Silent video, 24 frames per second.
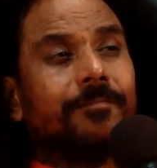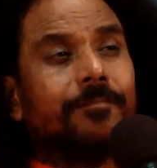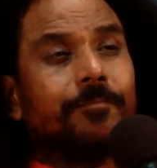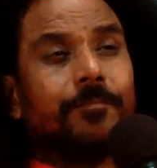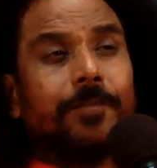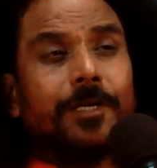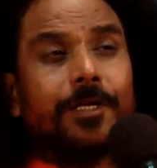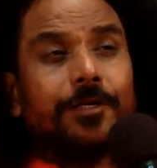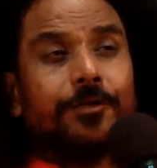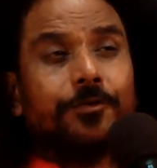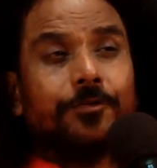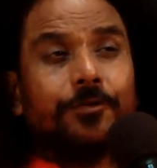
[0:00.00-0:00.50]

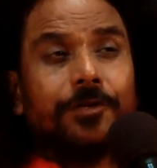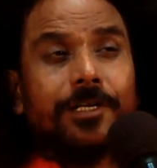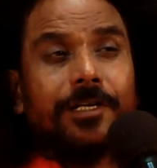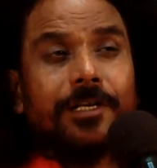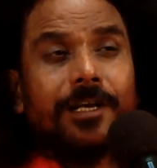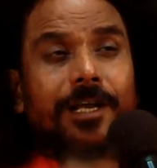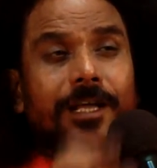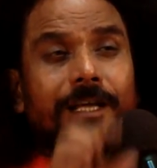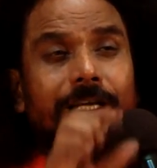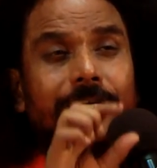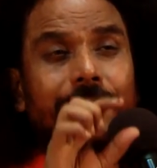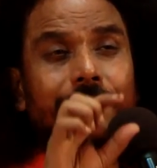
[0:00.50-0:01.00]
But to
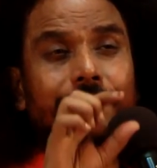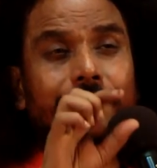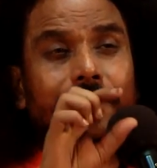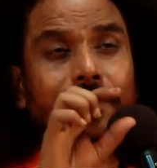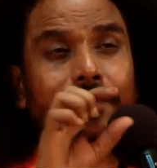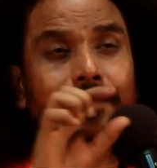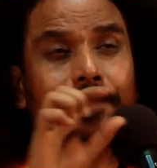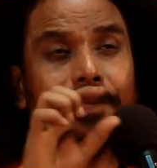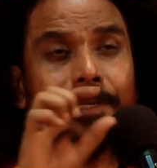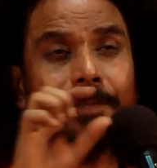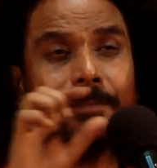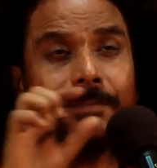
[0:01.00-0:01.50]
realize
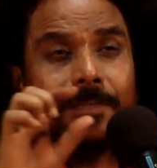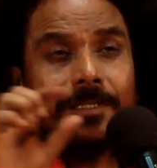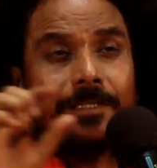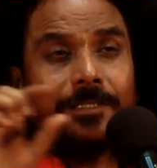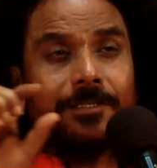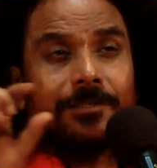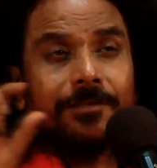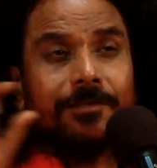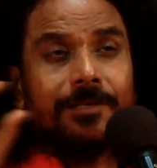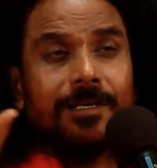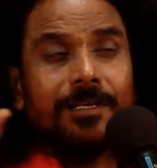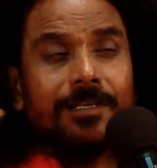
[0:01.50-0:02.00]
what
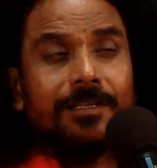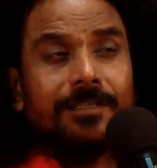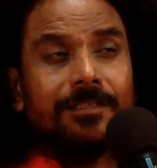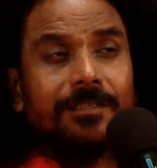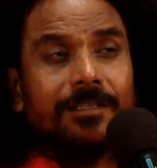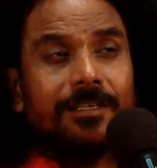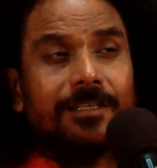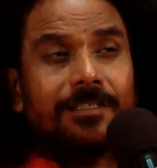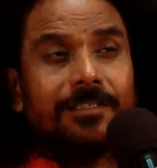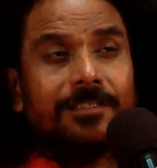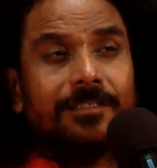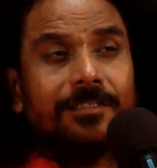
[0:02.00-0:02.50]
Paramahansa
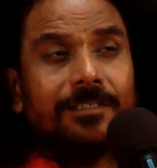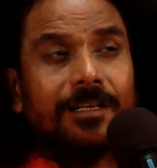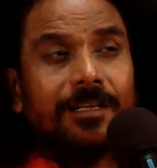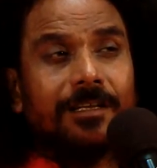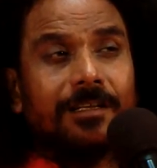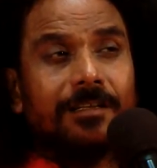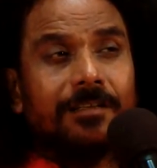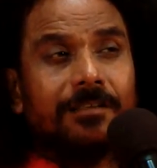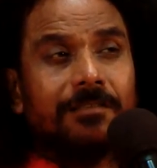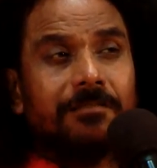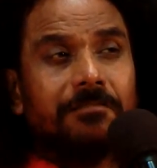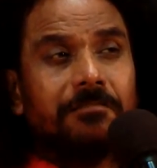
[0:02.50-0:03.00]
Yogananda is
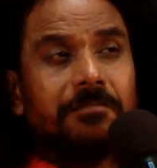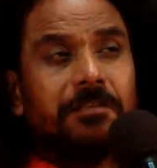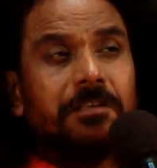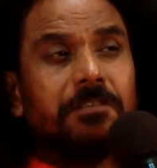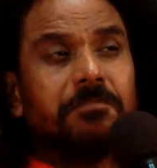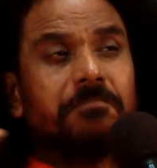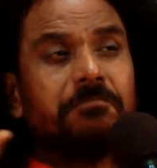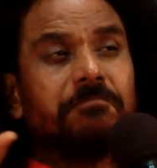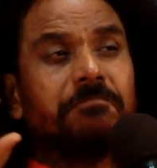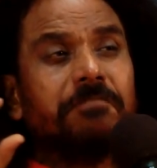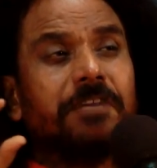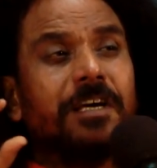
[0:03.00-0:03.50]
telling is
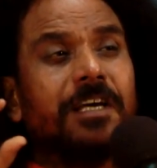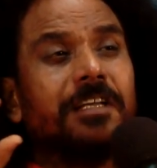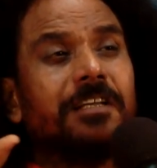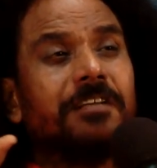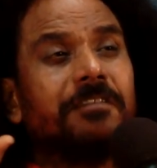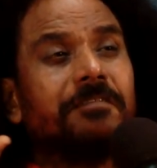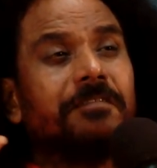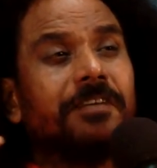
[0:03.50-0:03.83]
very,